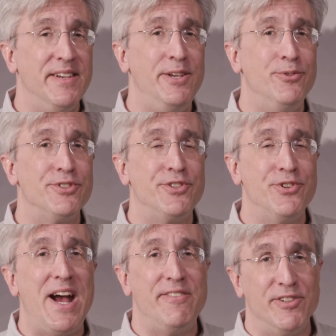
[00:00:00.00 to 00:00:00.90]
He was a
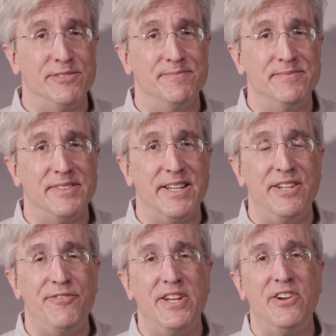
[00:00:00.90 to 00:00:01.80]
driver, and
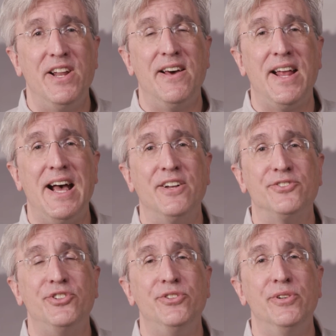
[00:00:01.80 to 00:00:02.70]
he figured out how
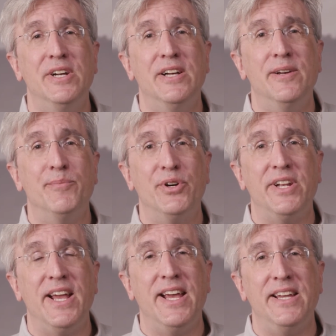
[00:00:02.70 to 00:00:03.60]
to put
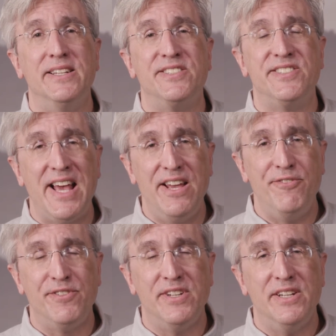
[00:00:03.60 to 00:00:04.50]
a safe